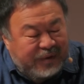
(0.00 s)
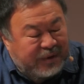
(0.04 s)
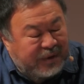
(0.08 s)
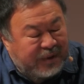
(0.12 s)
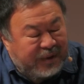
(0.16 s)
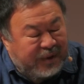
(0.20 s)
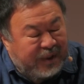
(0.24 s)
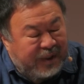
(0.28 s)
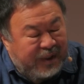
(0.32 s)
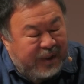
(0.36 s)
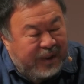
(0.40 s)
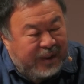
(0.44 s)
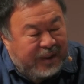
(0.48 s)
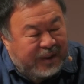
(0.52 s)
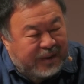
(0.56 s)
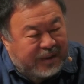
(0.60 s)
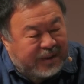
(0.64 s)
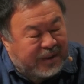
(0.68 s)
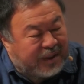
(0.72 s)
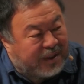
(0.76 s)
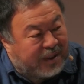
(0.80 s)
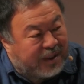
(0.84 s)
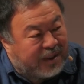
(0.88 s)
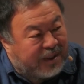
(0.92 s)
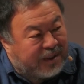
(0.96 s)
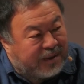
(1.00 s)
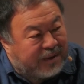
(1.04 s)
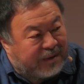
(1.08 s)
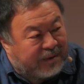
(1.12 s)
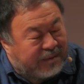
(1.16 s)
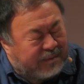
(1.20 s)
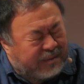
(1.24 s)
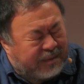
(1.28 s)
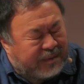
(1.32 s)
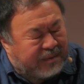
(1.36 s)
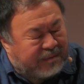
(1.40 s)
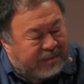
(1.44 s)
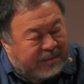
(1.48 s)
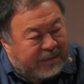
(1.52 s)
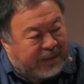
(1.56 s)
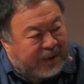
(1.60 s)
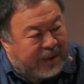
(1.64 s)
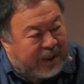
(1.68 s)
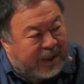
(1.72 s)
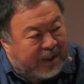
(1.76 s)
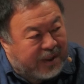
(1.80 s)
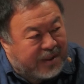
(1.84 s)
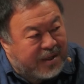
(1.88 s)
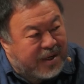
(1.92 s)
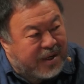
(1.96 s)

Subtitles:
which is, I